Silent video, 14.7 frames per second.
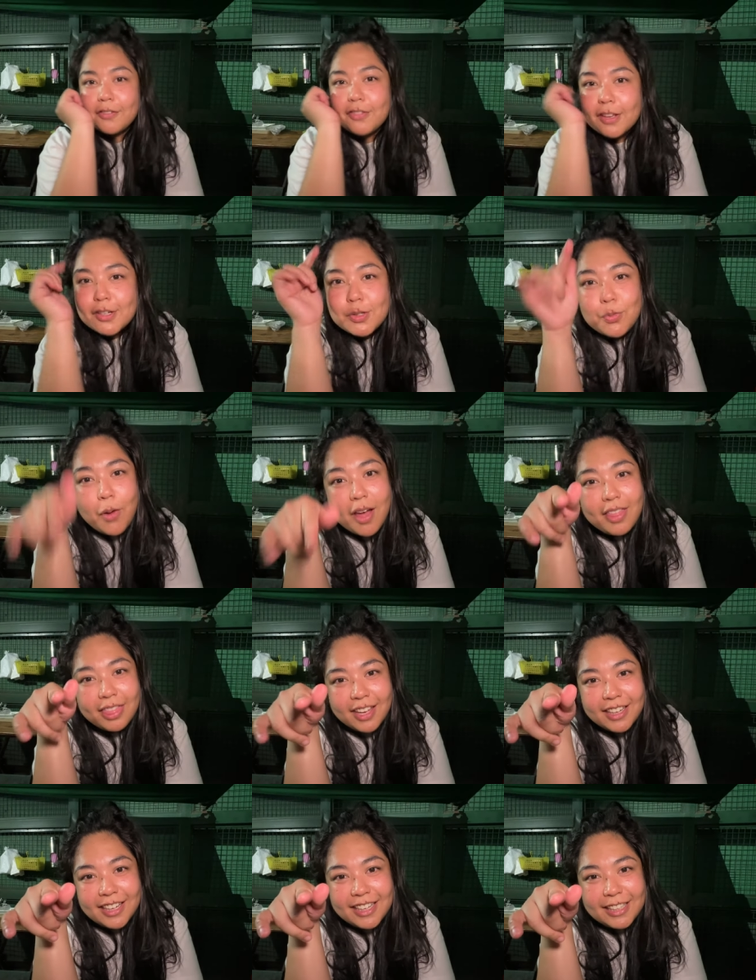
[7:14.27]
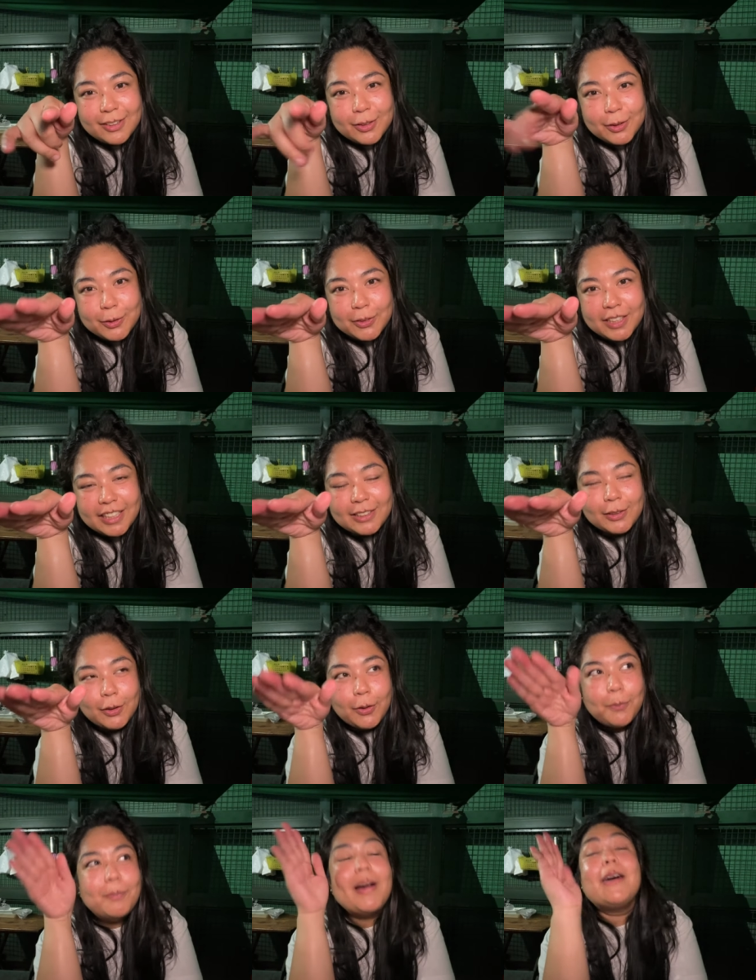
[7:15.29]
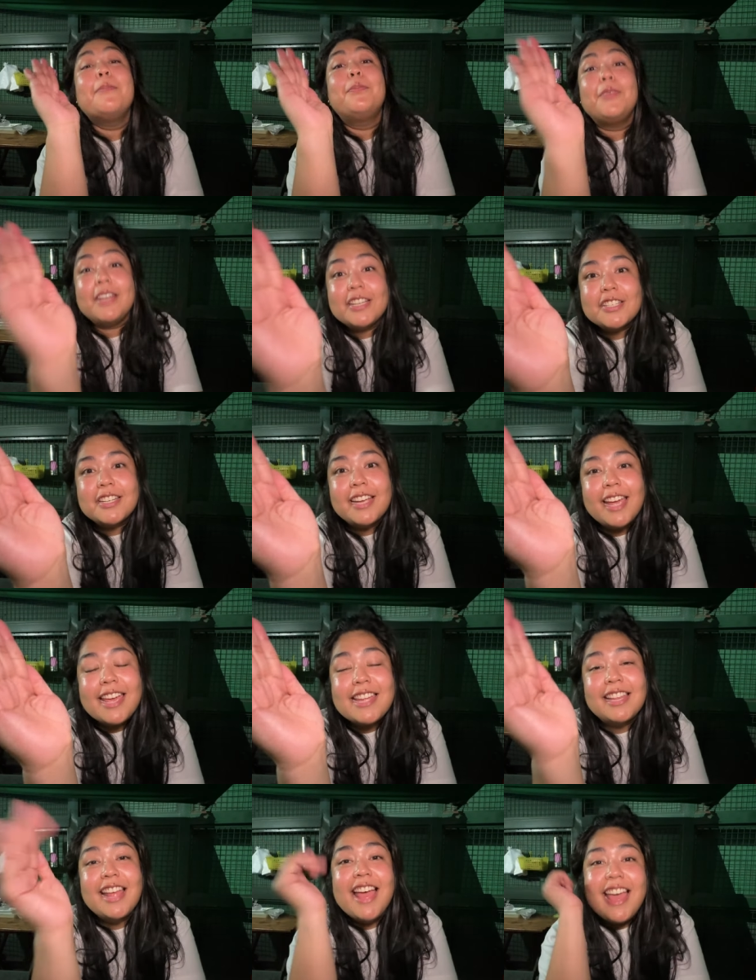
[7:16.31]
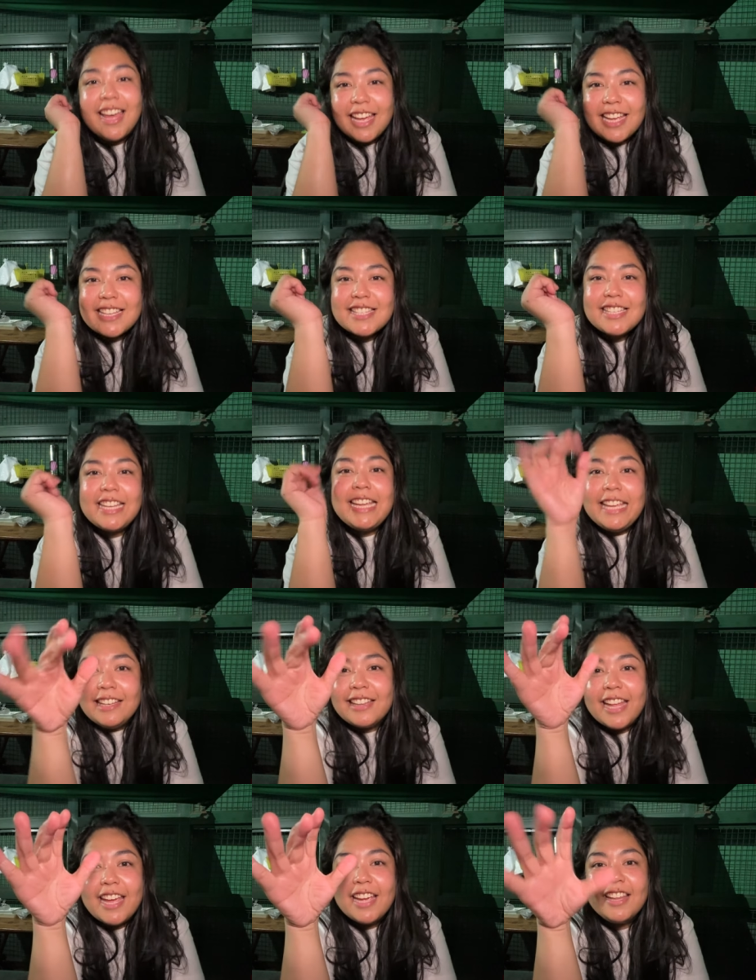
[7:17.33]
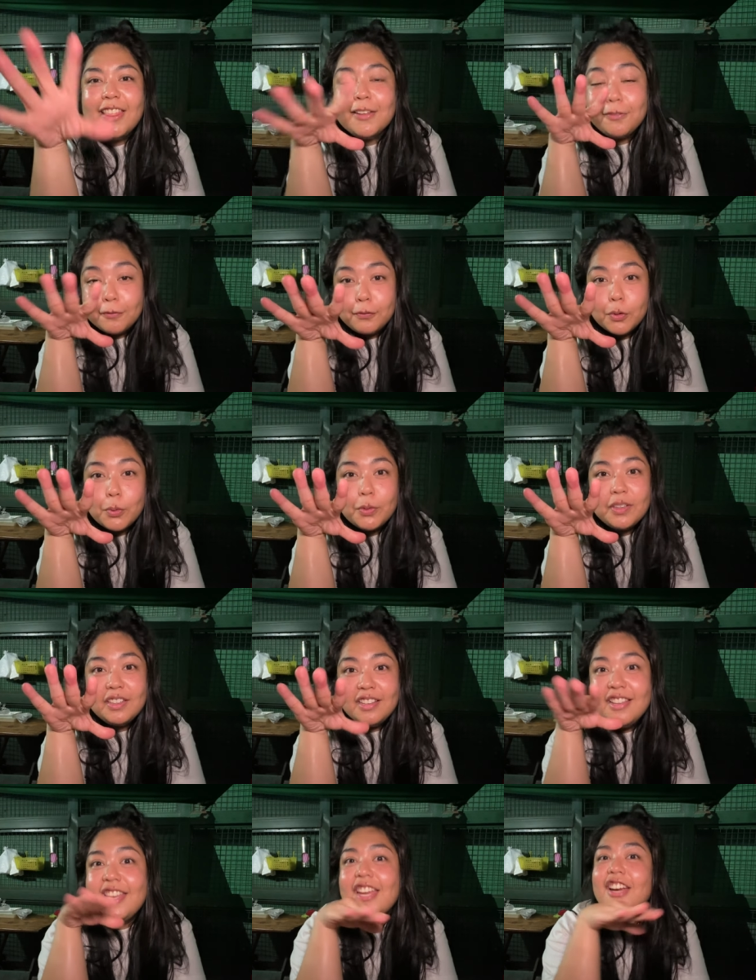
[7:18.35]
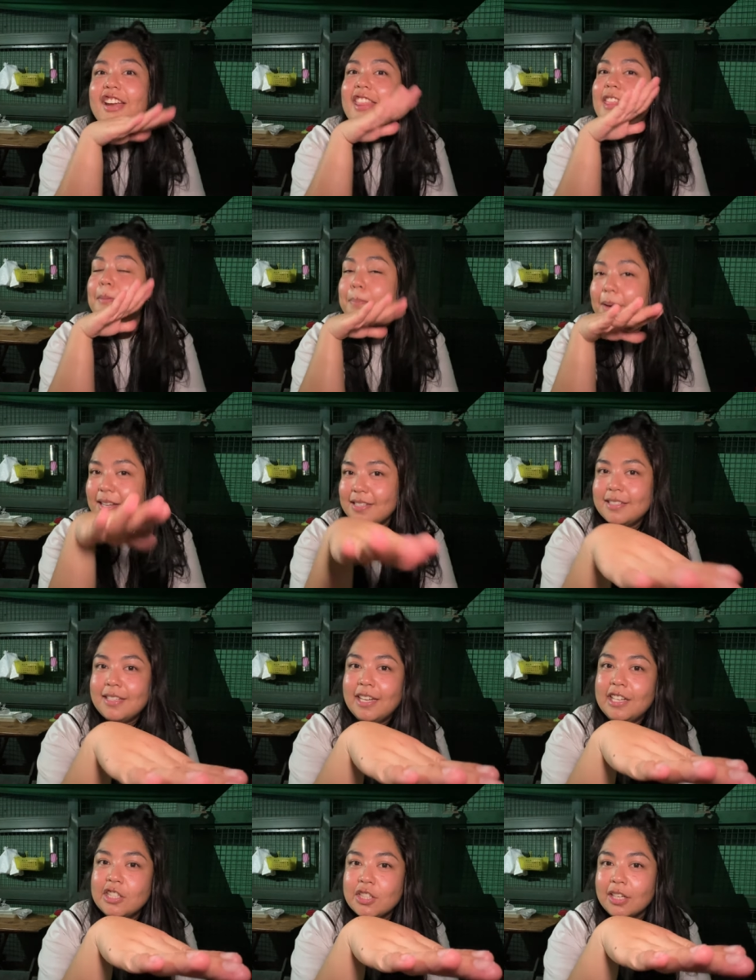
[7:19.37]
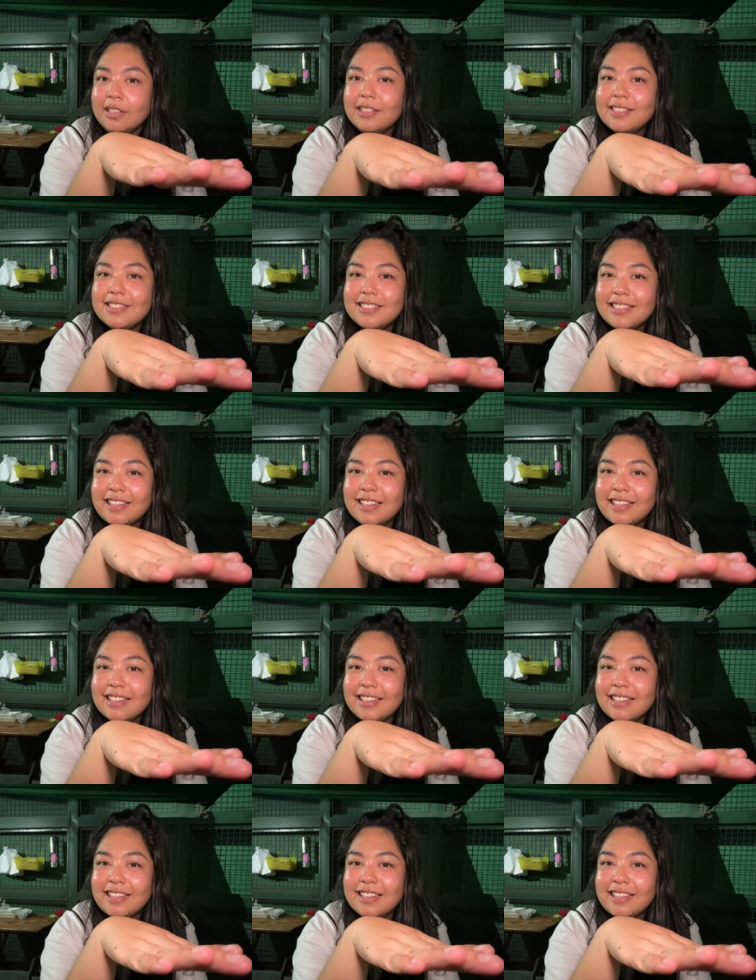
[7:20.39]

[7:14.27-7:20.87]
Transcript: There's one thing na natutunan ko ma-appreciate is eating the food near the bus stations.